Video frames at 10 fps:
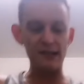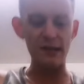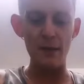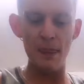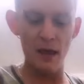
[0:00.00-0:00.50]

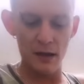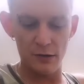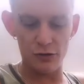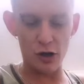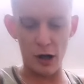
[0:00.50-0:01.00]
guys.
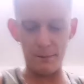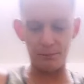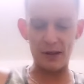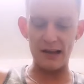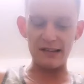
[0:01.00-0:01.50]

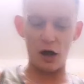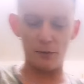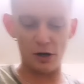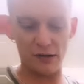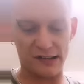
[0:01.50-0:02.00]
So, yes, I
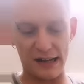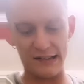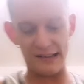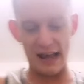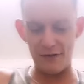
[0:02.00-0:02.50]
hope you're all
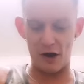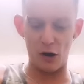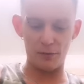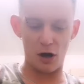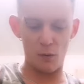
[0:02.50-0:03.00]
staying safe. I
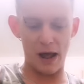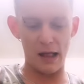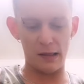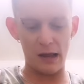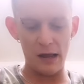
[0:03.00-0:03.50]
hope you're all
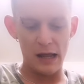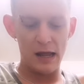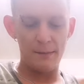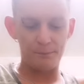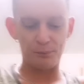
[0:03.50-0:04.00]
well.
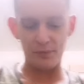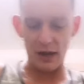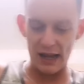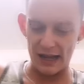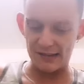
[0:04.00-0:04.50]

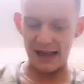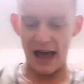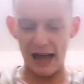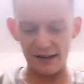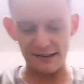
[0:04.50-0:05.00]
It is
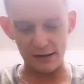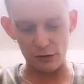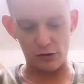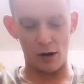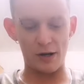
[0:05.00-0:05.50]
hard,
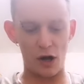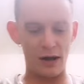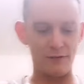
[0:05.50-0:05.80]
still going